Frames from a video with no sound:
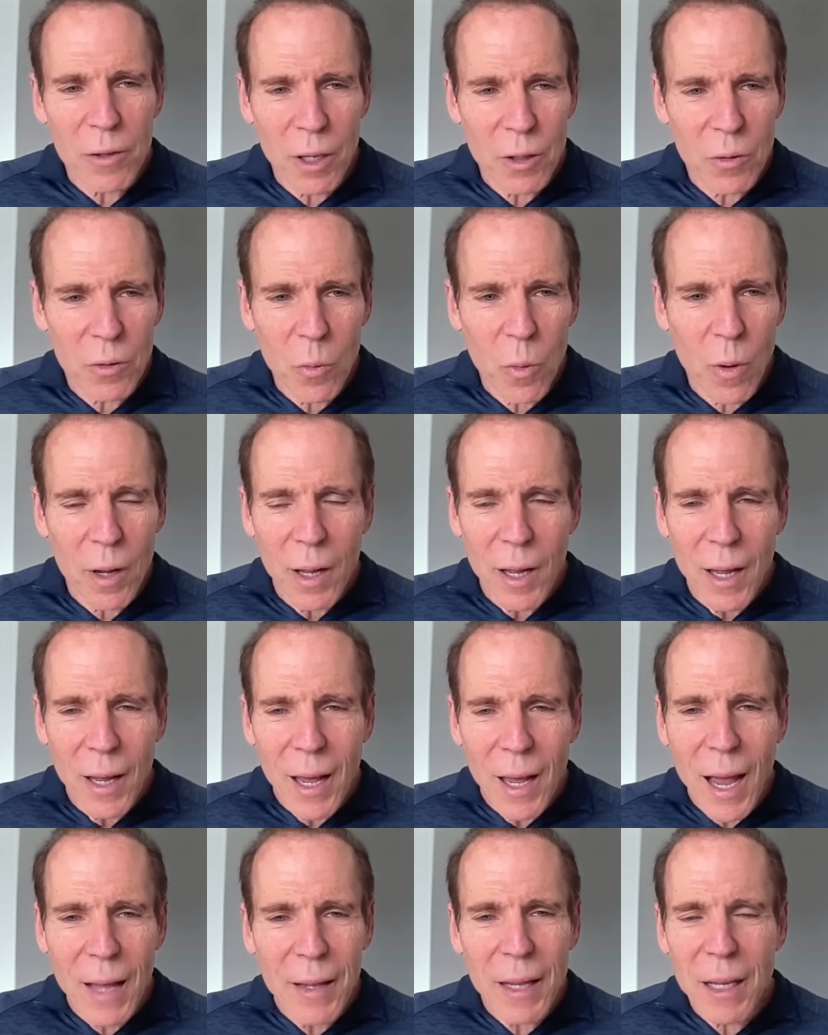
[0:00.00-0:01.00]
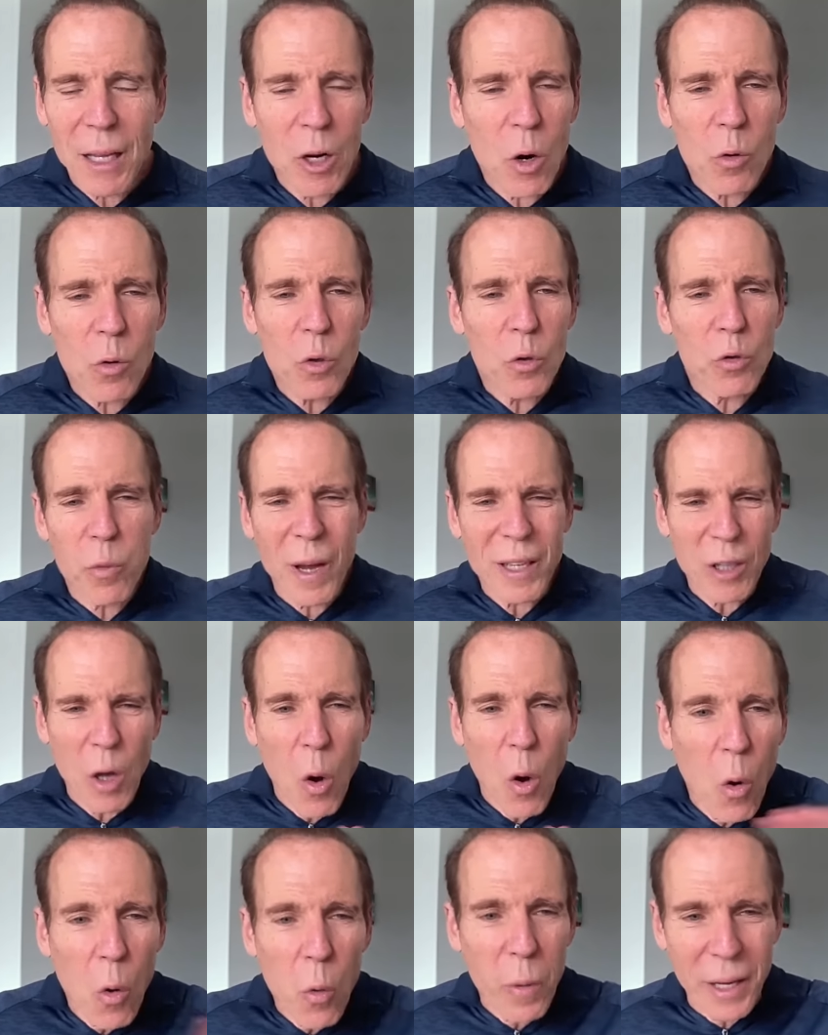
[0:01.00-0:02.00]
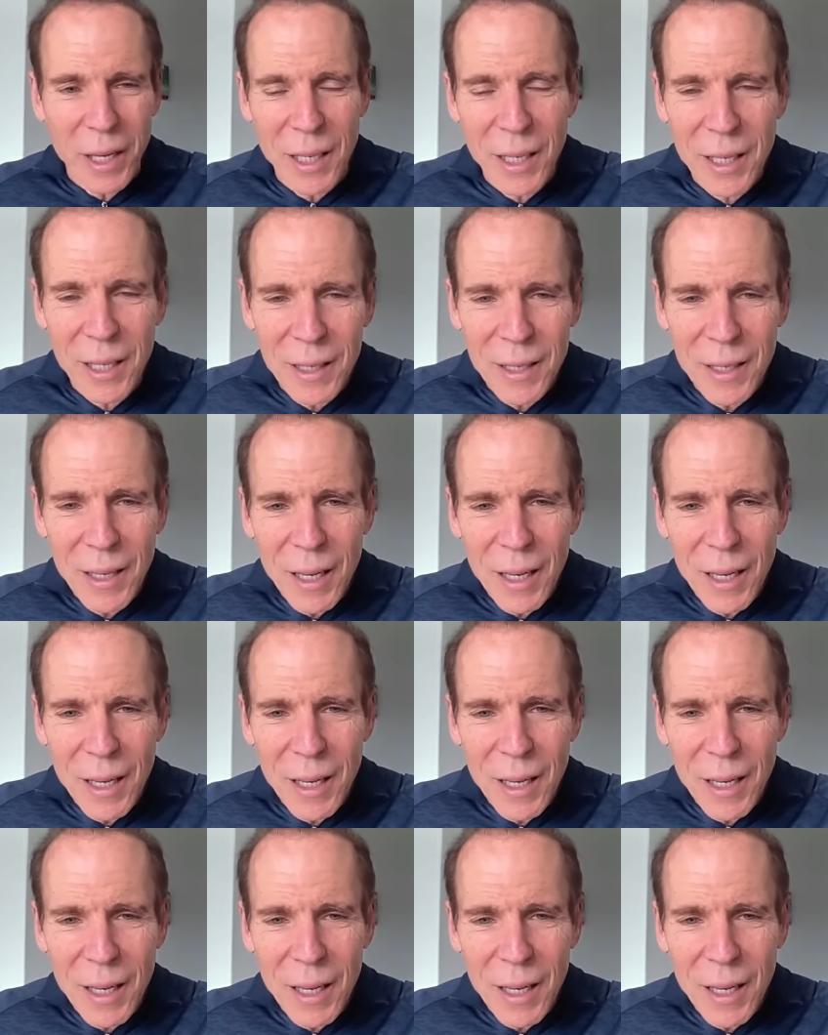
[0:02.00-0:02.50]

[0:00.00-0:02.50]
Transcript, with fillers: They do, and then they don't lose weight the whole week.